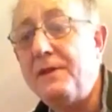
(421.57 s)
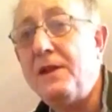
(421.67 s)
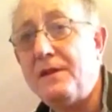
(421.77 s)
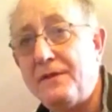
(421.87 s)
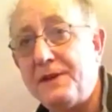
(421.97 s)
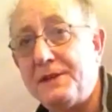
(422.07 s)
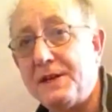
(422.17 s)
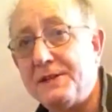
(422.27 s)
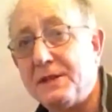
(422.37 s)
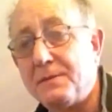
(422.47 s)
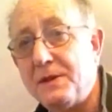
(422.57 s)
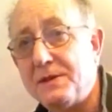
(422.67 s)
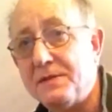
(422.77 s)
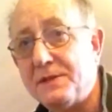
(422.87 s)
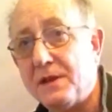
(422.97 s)
another fantastic
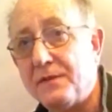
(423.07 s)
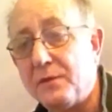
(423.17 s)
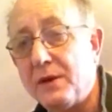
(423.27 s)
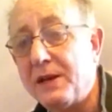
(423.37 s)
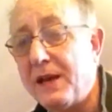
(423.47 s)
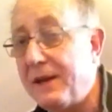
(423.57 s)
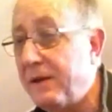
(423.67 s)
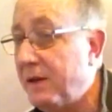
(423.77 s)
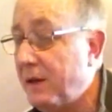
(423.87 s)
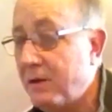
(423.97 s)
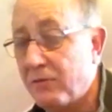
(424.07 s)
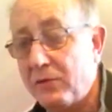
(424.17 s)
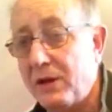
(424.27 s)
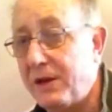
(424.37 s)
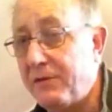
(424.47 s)
piece of software. Again,
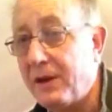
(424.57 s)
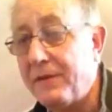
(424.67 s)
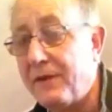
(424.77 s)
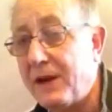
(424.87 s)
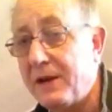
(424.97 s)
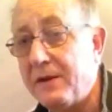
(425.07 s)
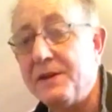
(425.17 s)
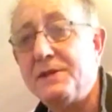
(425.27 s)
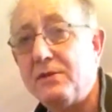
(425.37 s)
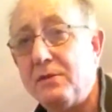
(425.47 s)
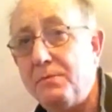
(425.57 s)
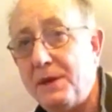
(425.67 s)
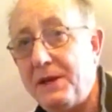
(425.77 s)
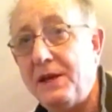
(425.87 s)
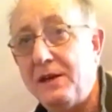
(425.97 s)
really great value. It's called
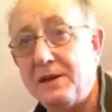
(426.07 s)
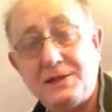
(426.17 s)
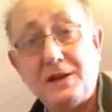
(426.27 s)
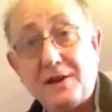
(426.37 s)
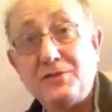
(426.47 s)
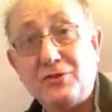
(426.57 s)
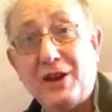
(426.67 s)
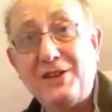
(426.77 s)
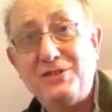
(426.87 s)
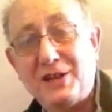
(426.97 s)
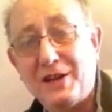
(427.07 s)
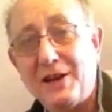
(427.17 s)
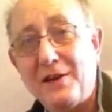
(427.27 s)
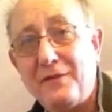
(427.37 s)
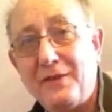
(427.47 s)
MIDI-Guitar,
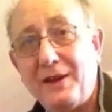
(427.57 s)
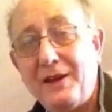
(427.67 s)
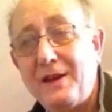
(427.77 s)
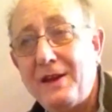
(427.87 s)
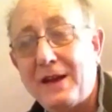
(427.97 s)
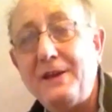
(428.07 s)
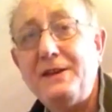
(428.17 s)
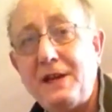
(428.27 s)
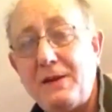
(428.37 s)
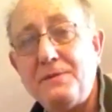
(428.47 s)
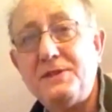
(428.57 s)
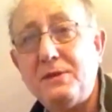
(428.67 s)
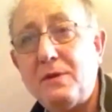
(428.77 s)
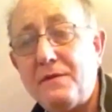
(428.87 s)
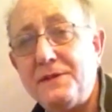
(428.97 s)
strangely enough. And
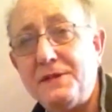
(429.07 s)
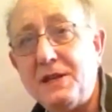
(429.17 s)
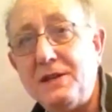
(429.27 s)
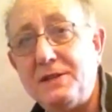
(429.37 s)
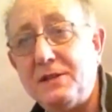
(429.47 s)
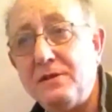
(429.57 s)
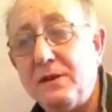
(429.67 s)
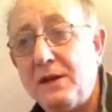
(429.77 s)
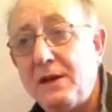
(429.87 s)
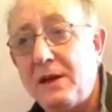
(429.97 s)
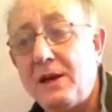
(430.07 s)
enables you, obviously, to